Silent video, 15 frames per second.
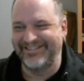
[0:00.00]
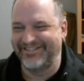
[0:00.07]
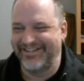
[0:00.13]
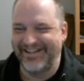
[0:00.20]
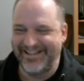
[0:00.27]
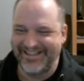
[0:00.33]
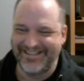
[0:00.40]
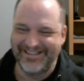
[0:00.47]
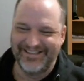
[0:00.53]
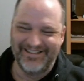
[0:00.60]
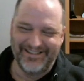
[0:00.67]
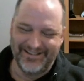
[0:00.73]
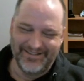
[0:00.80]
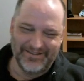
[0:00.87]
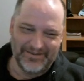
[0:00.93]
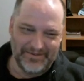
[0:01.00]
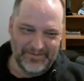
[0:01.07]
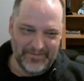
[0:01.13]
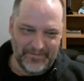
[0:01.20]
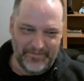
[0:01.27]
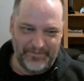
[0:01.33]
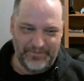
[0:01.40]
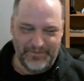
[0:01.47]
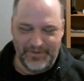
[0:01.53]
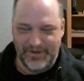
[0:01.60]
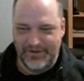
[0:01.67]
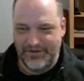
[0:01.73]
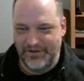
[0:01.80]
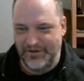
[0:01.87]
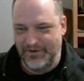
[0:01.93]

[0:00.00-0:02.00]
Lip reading: right? So